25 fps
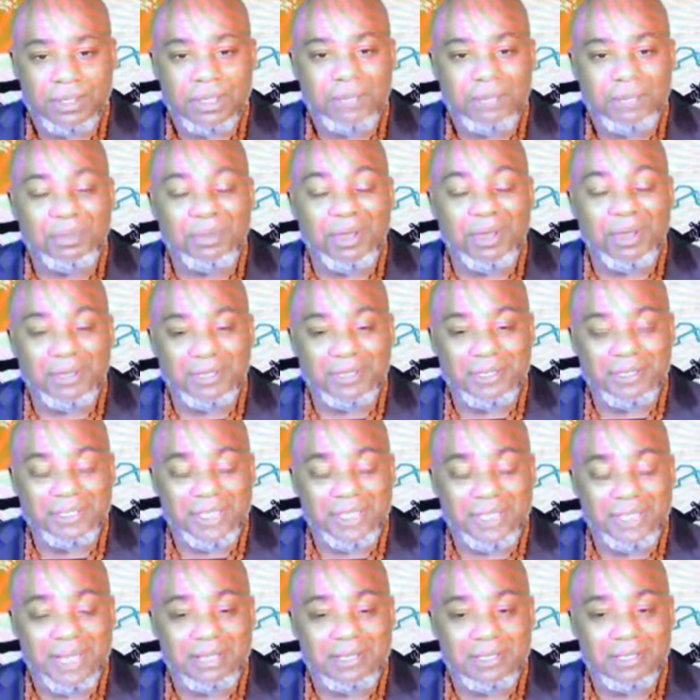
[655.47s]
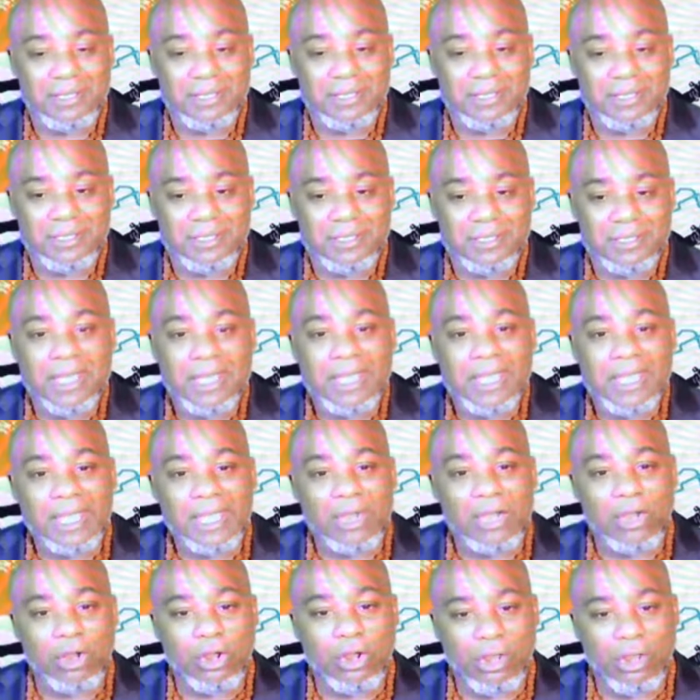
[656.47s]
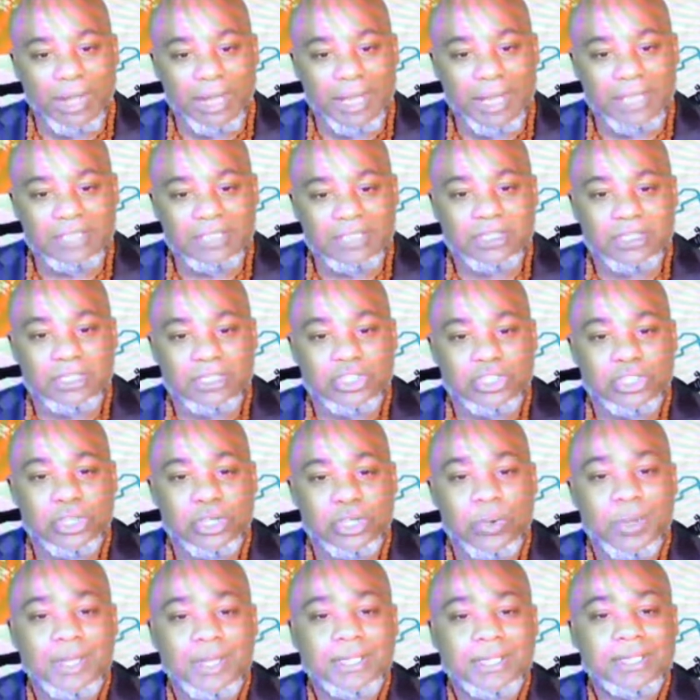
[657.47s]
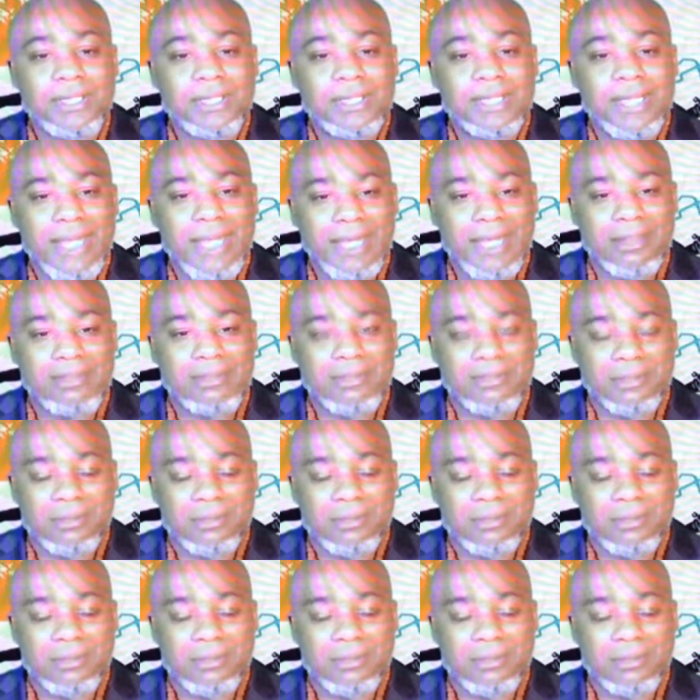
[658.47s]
But understand this: it all has to join together,